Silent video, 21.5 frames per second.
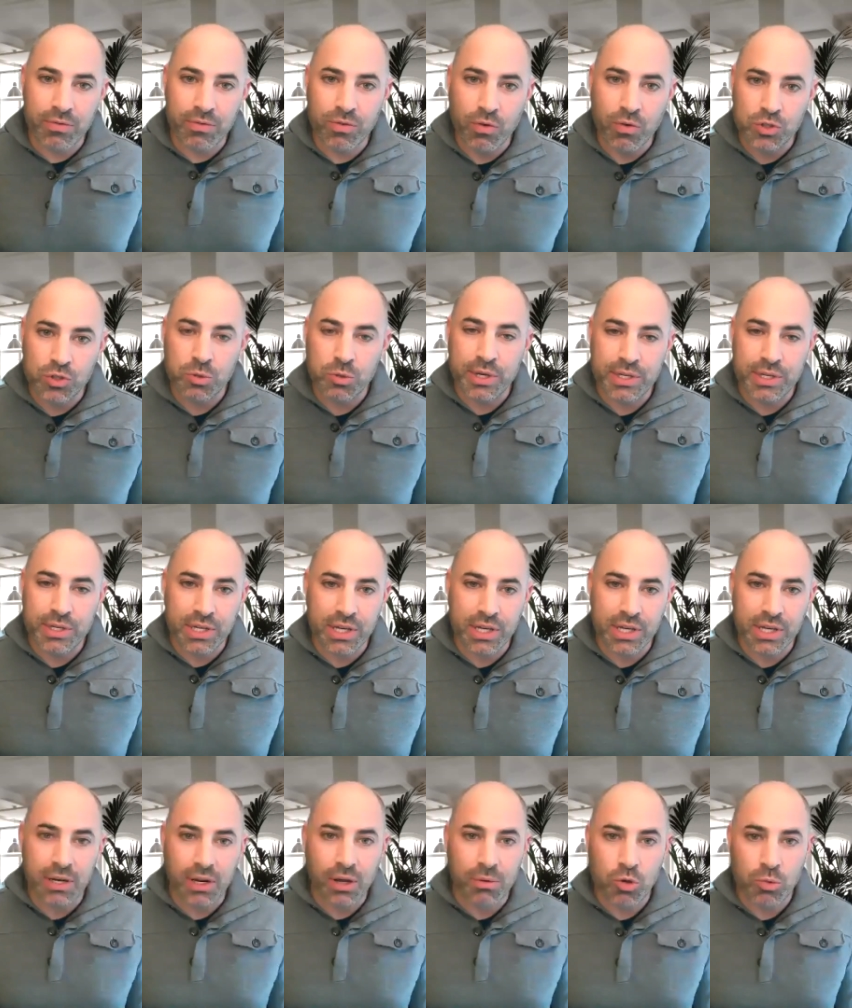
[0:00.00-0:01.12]
universal basic
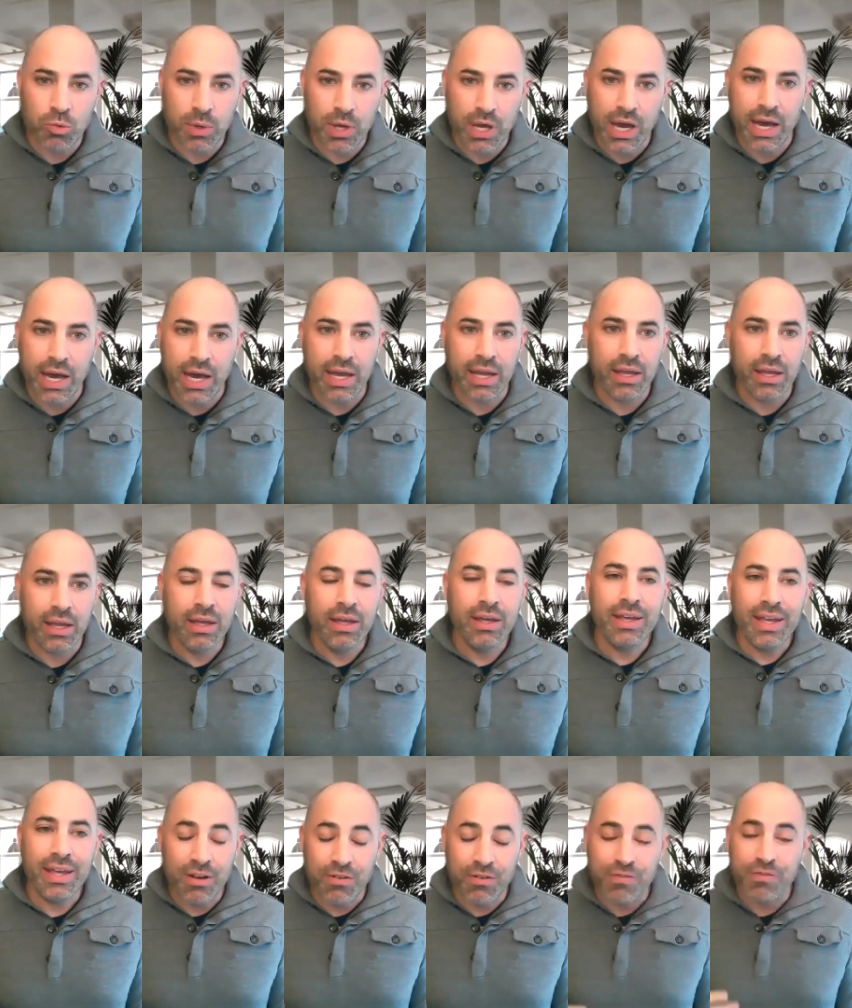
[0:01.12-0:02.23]
income, UBI.
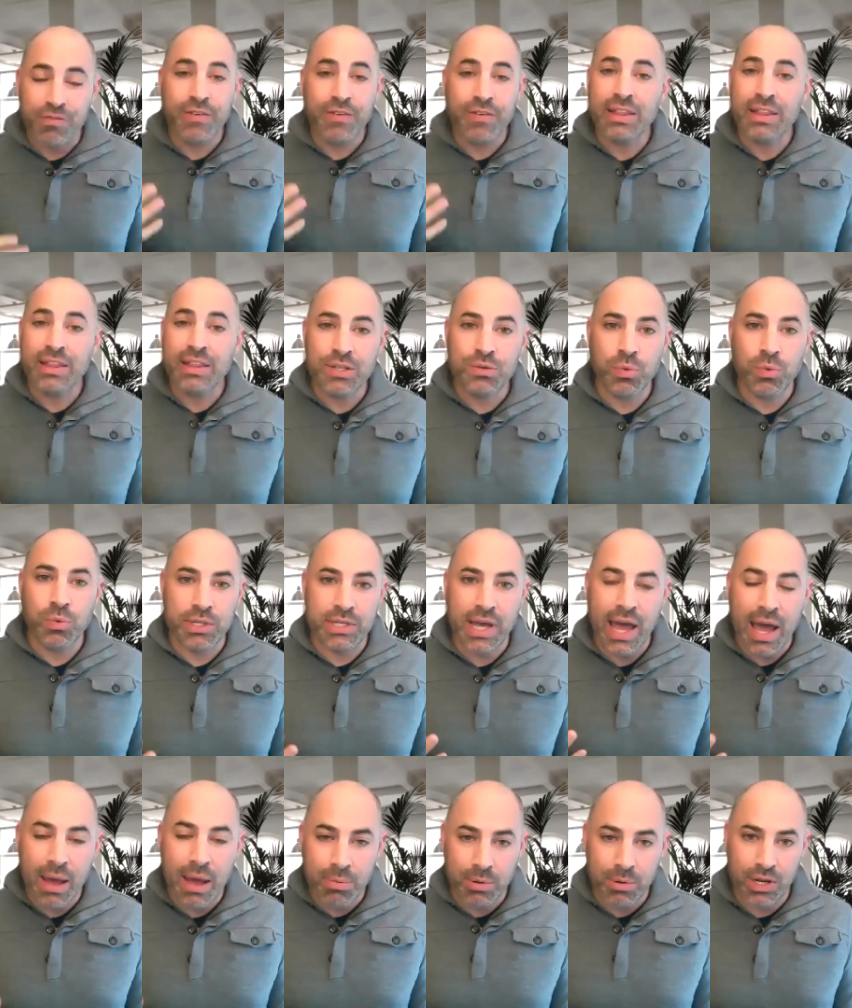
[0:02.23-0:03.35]
In effect, that's what's
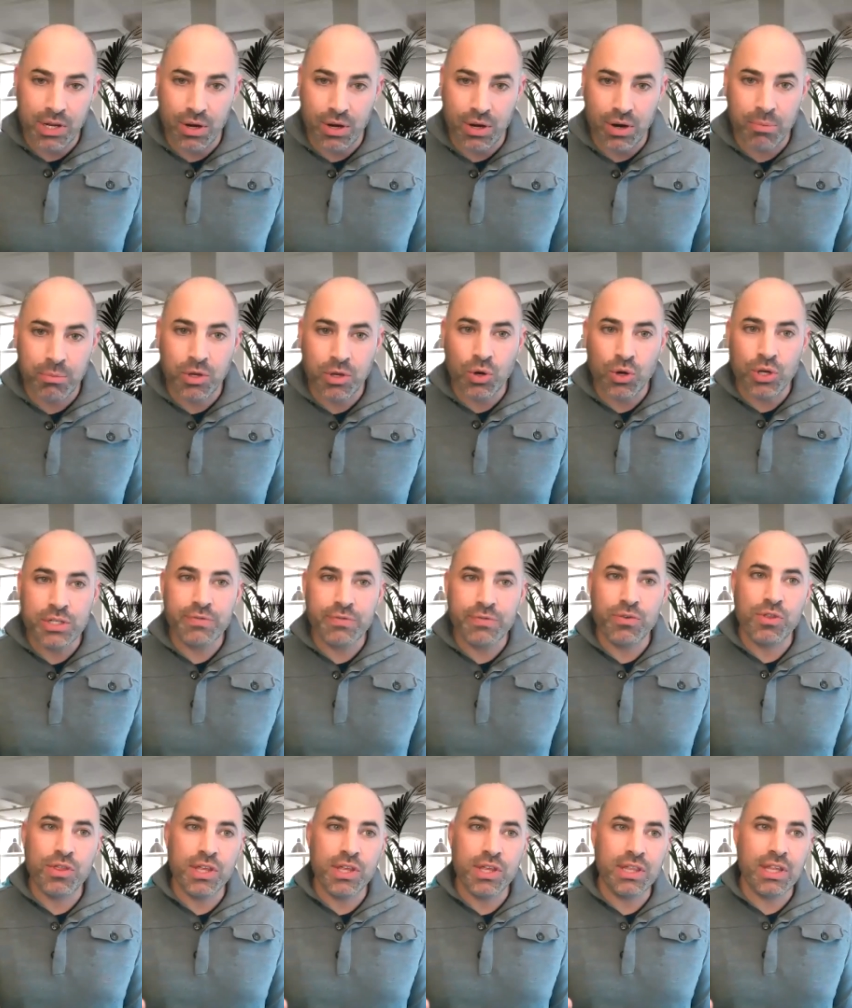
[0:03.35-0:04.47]
happened here. And I'm curious if you
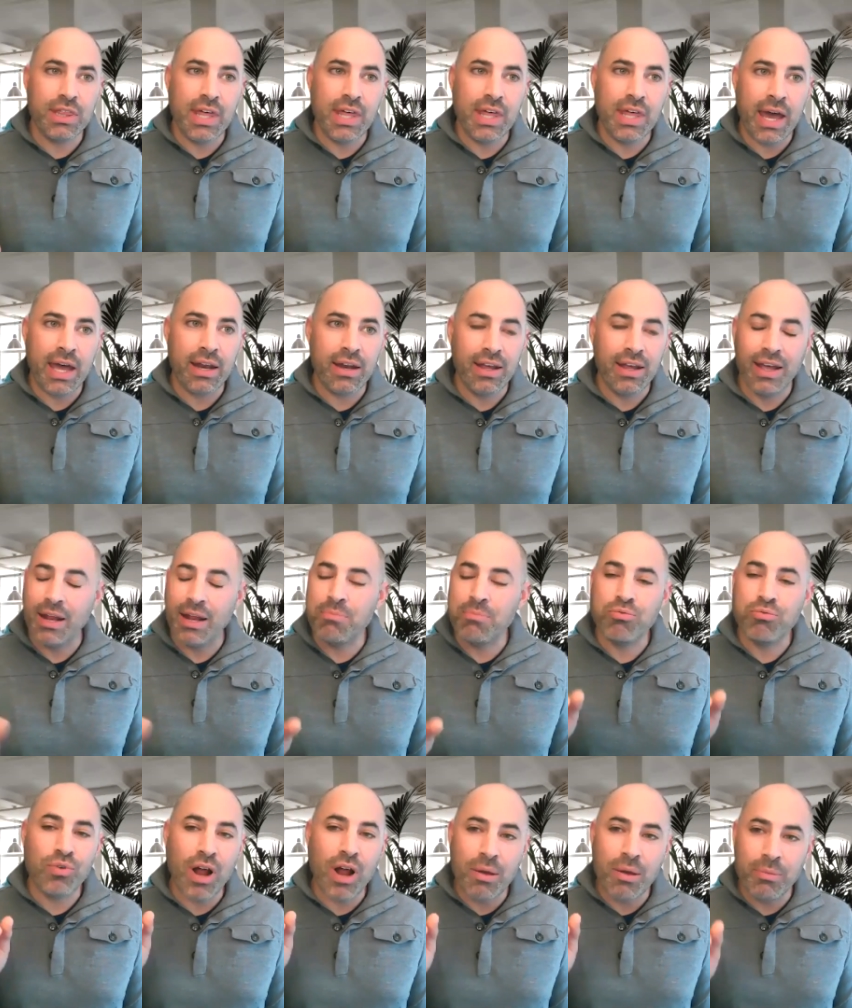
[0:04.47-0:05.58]
think that, and I
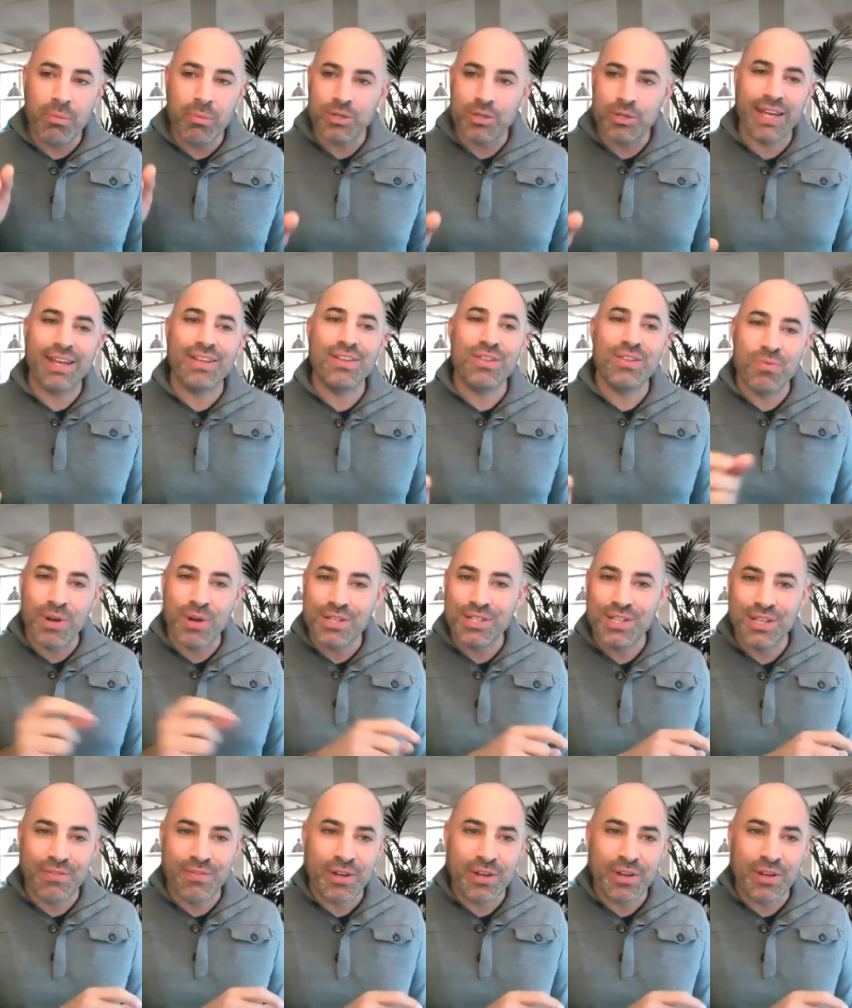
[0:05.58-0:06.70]
promise we're going to get to the rest of the
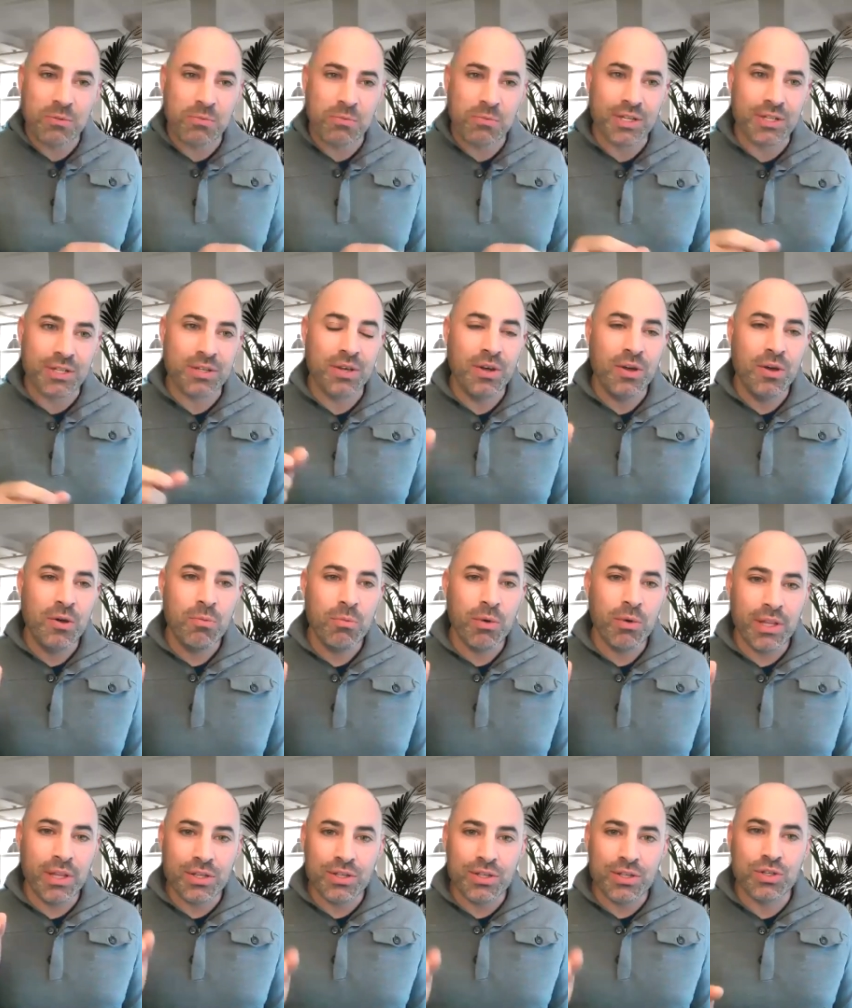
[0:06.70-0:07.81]
investment piece. I
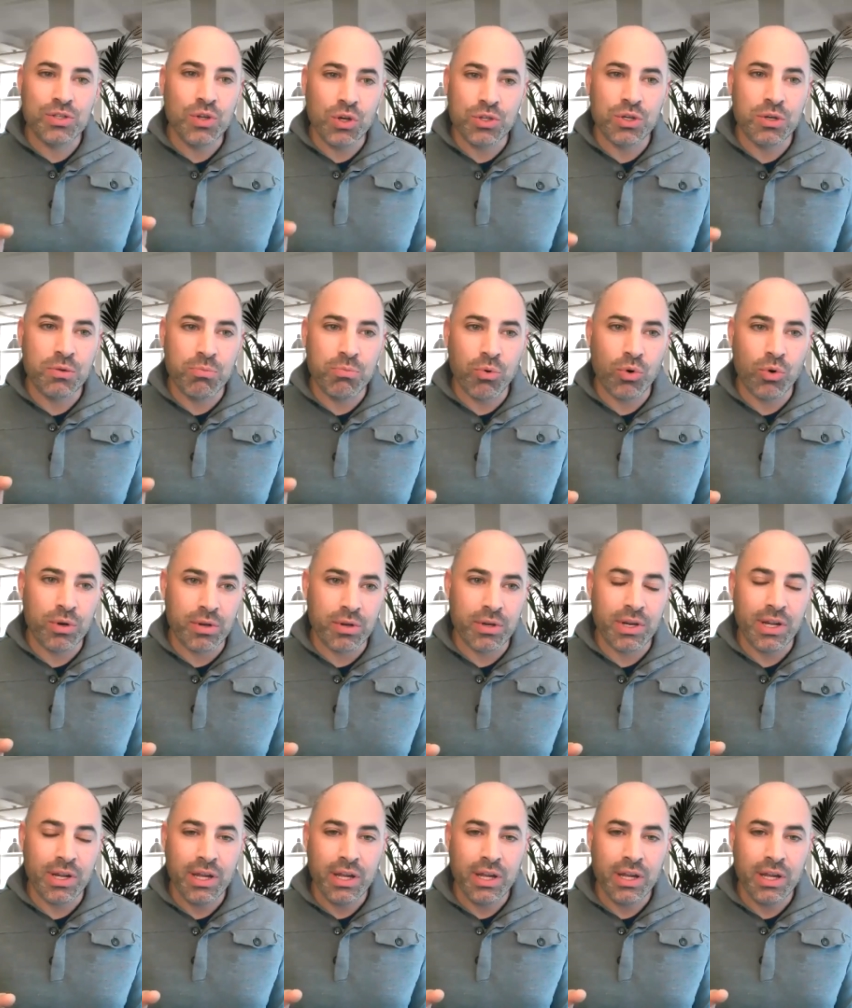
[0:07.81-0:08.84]
think this is such an important